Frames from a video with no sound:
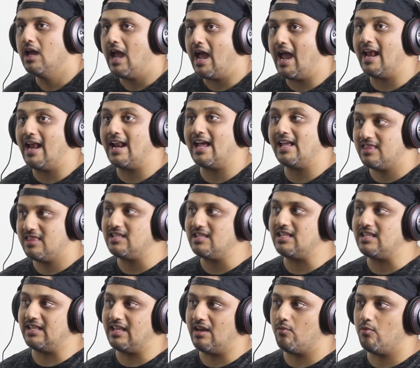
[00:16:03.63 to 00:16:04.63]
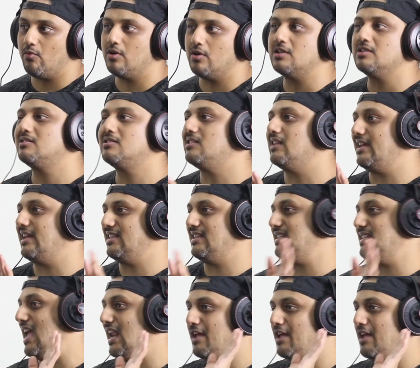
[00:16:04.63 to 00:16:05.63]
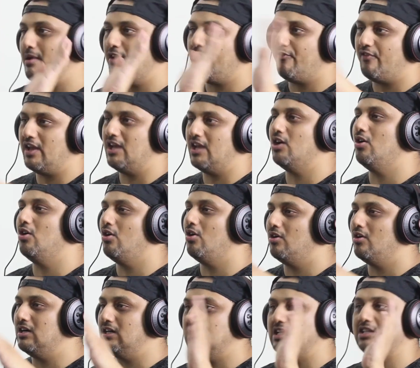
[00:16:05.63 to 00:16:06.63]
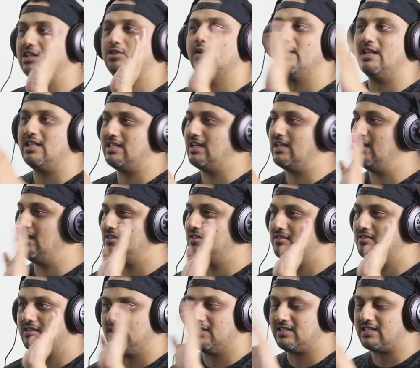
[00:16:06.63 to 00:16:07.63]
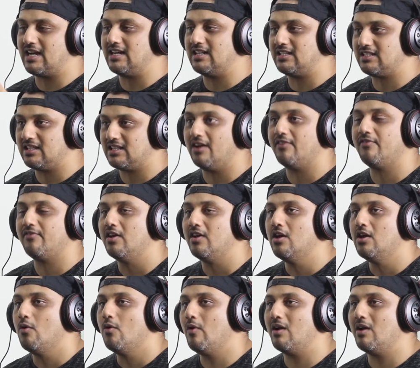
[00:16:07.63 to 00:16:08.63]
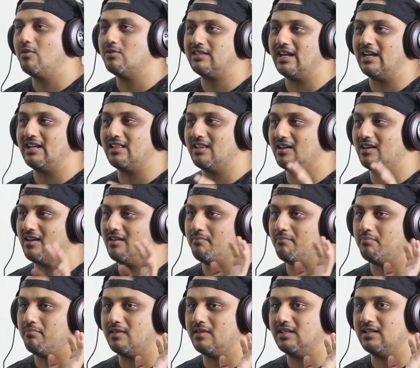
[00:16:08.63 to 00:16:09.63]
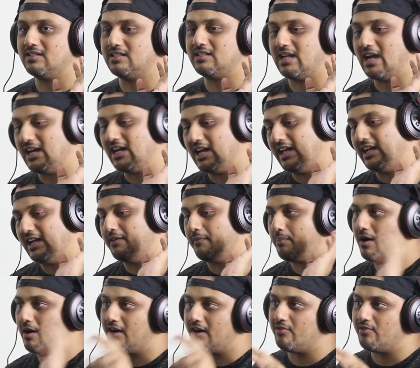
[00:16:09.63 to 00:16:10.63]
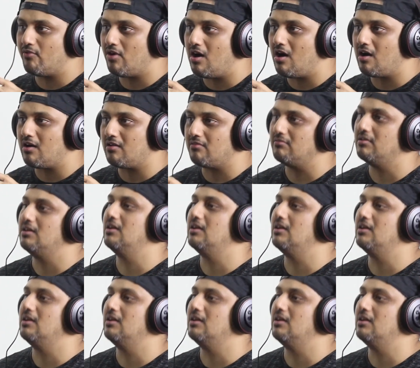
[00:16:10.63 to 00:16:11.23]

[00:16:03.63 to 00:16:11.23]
And I think that there was like this LMFAO, early 2010s, this kind of stuff where it was like this kind of like a party rock,